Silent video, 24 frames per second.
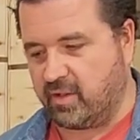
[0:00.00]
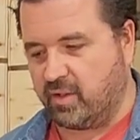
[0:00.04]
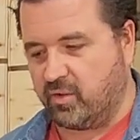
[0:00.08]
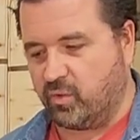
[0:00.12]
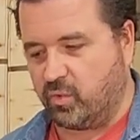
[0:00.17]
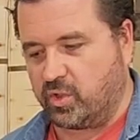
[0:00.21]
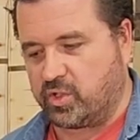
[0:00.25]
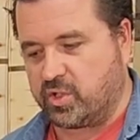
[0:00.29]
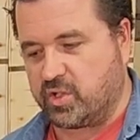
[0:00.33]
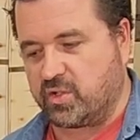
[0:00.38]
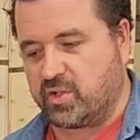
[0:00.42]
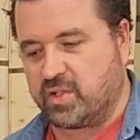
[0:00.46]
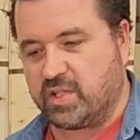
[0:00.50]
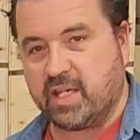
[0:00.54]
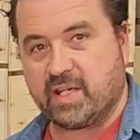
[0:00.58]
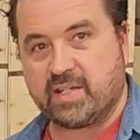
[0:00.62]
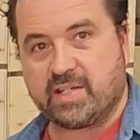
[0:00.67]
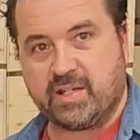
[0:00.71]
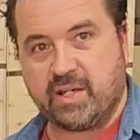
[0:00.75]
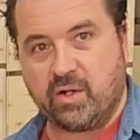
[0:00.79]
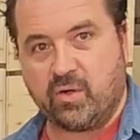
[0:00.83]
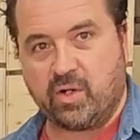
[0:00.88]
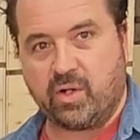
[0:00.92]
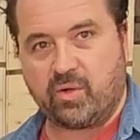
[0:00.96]
which is
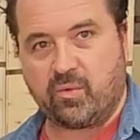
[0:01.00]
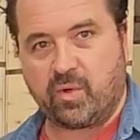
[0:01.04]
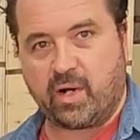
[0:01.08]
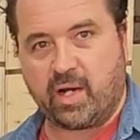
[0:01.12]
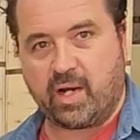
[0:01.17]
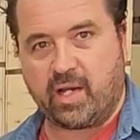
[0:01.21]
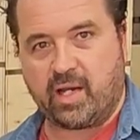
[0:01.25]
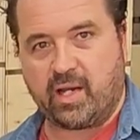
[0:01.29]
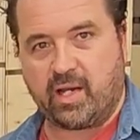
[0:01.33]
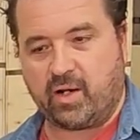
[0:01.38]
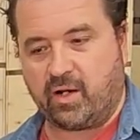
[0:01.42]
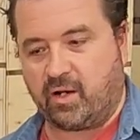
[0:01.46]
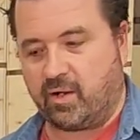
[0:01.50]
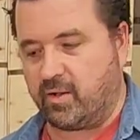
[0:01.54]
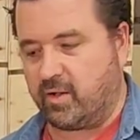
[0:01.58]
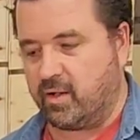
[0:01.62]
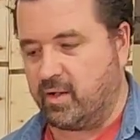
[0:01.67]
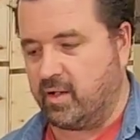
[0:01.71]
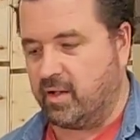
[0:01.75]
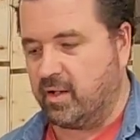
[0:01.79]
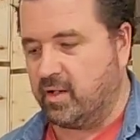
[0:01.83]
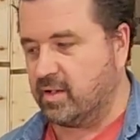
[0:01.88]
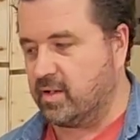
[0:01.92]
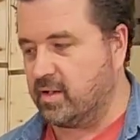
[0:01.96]
this unit right here.
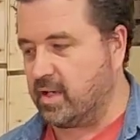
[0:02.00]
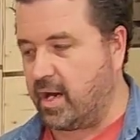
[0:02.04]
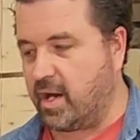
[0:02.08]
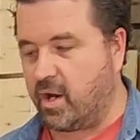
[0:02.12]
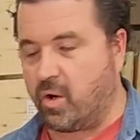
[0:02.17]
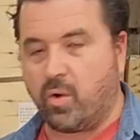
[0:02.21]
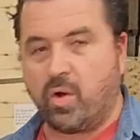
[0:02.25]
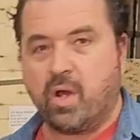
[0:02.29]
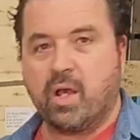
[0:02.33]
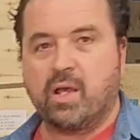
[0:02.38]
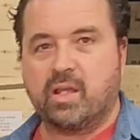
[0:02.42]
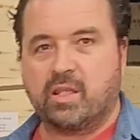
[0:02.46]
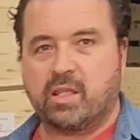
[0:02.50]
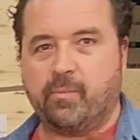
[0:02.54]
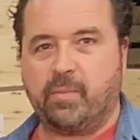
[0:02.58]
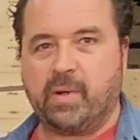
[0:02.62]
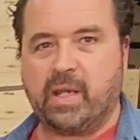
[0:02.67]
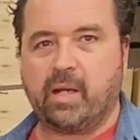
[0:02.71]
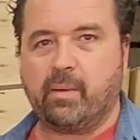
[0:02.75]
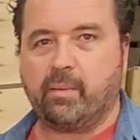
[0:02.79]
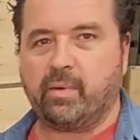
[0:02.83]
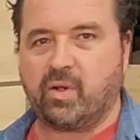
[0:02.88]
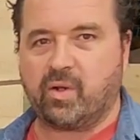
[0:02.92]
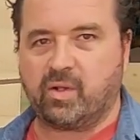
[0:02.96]
Now, the
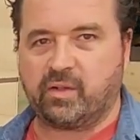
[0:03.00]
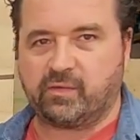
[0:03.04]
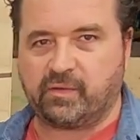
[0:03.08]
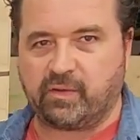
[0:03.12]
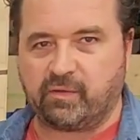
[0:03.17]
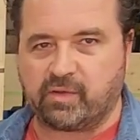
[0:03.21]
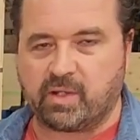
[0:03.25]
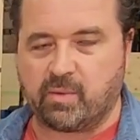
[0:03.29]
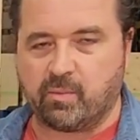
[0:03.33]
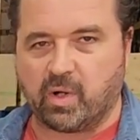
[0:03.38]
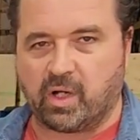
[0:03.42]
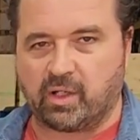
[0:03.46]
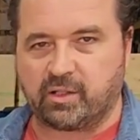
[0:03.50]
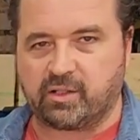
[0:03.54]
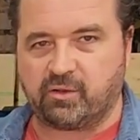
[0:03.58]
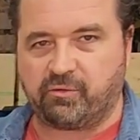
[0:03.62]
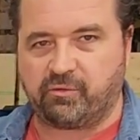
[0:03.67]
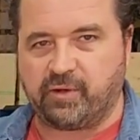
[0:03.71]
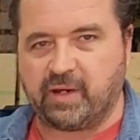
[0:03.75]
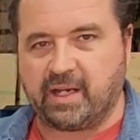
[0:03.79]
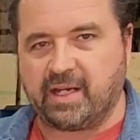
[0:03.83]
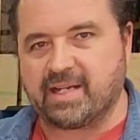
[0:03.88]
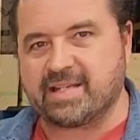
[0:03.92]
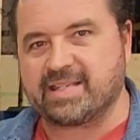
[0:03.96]
BWS-50
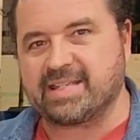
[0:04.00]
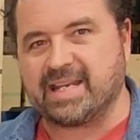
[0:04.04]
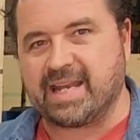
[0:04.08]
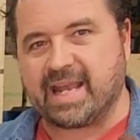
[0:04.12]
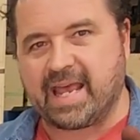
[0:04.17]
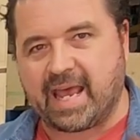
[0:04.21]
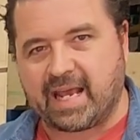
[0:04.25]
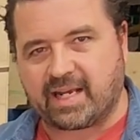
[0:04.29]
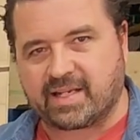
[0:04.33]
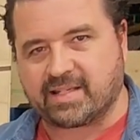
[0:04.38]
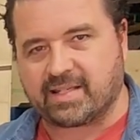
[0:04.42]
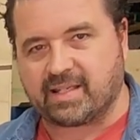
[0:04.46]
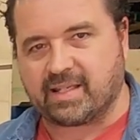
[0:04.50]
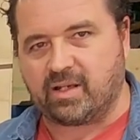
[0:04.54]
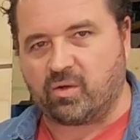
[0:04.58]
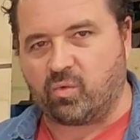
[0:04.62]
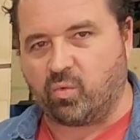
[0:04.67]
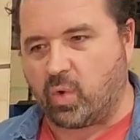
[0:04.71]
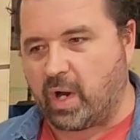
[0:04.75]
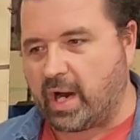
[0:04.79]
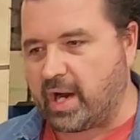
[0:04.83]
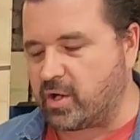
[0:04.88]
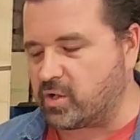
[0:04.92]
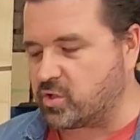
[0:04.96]
multi-feed is an excellent
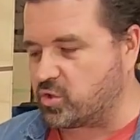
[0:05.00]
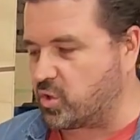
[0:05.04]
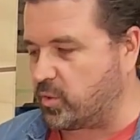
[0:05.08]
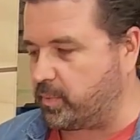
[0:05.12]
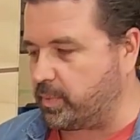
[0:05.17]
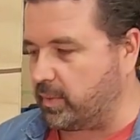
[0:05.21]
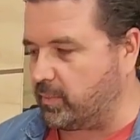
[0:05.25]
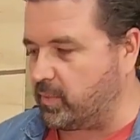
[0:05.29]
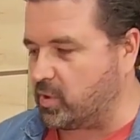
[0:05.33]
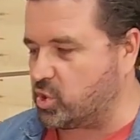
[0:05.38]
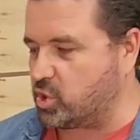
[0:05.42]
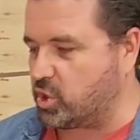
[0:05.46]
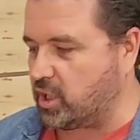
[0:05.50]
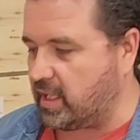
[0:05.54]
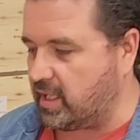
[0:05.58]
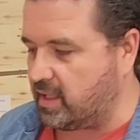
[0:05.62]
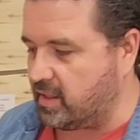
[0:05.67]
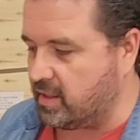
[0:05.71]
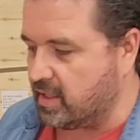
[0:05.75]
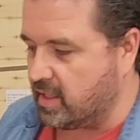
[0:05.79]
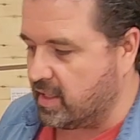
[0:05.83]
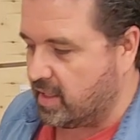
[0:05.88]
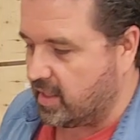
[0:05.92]
wire stripping machine.